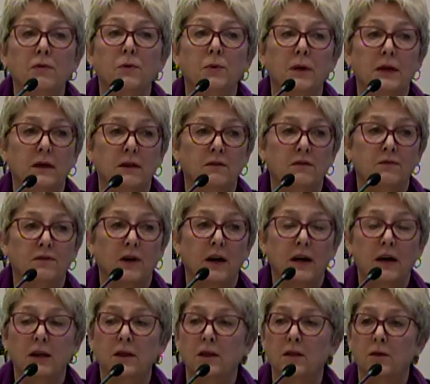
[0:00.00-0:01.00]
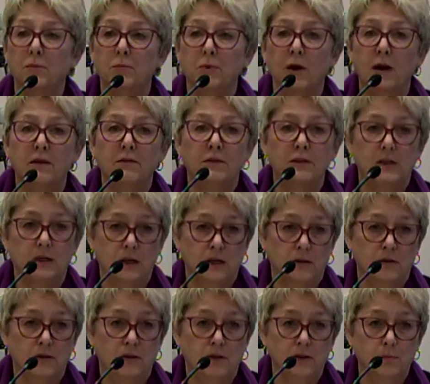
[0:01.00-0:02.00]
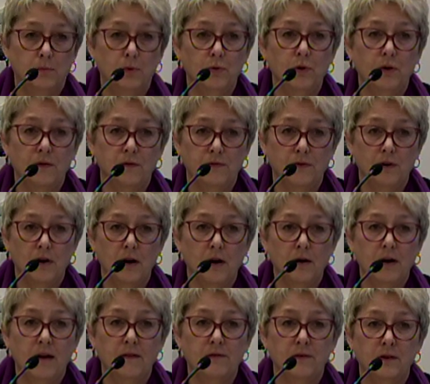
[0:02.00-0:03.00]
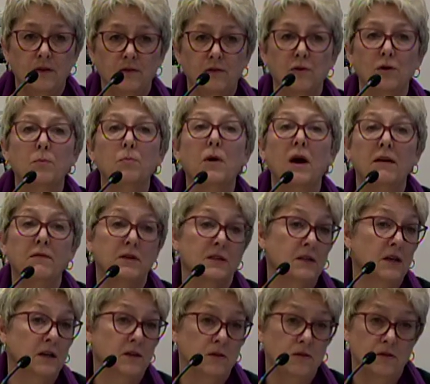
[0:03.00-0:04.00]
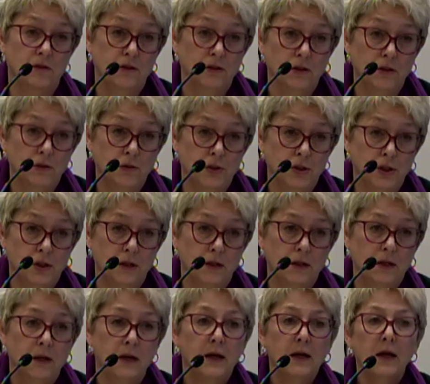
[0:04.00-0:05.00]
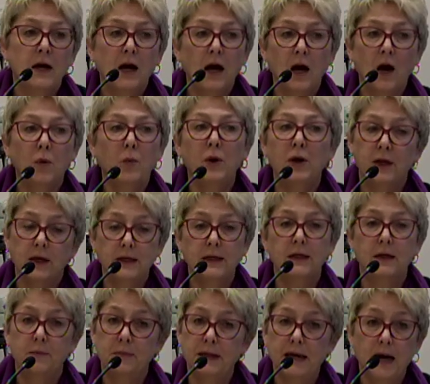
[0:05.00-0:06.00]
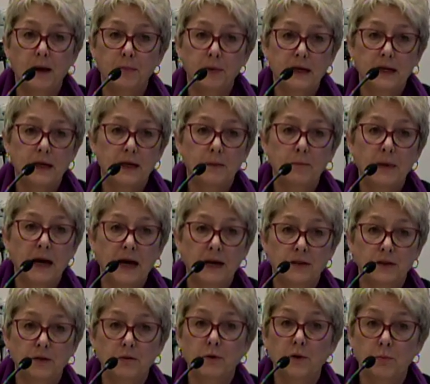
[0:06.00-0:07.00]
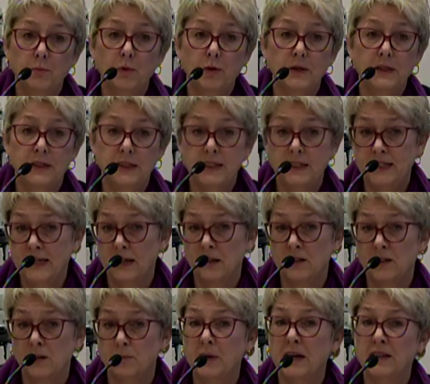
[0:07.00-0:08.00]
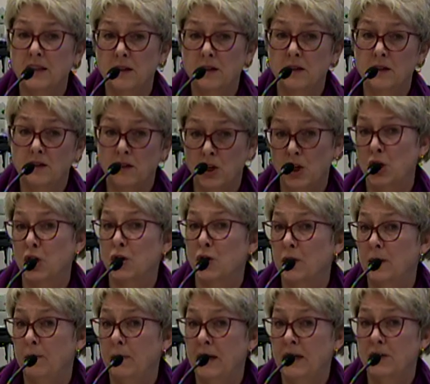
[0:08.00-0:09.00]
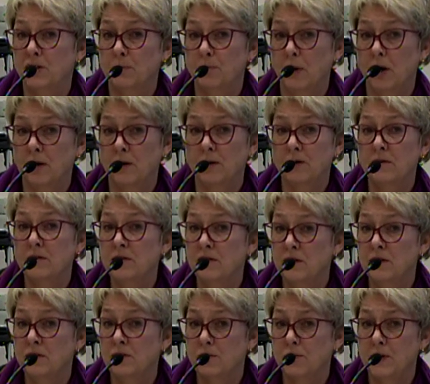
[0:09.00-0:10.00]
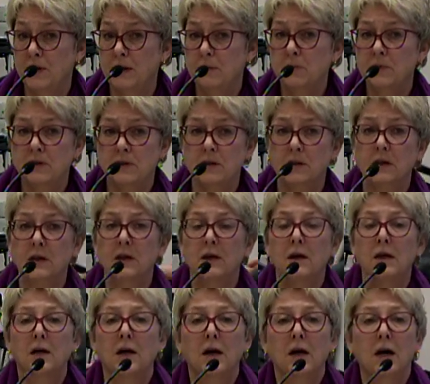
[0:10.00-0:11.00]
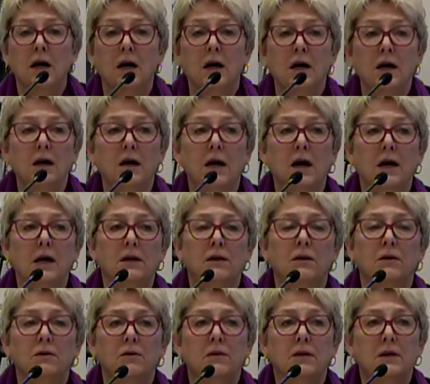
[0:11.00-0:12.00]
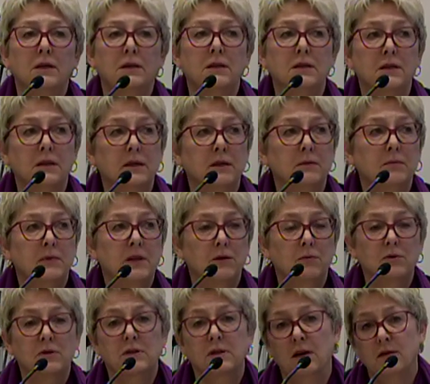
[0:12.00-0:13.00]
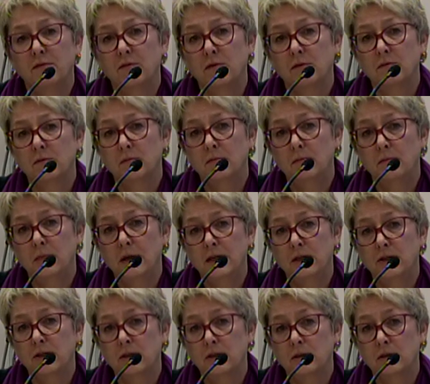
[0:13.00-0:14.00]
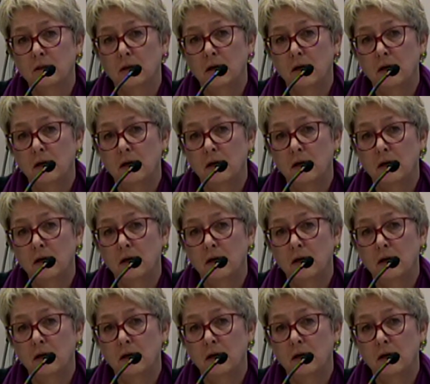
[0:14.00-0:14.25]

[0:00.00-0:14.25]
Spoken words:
we can find private sector support for our efforts or a private sector solution. I'd be happy to get back to you with more details about the current major partners in DREAMS. I know that there were several major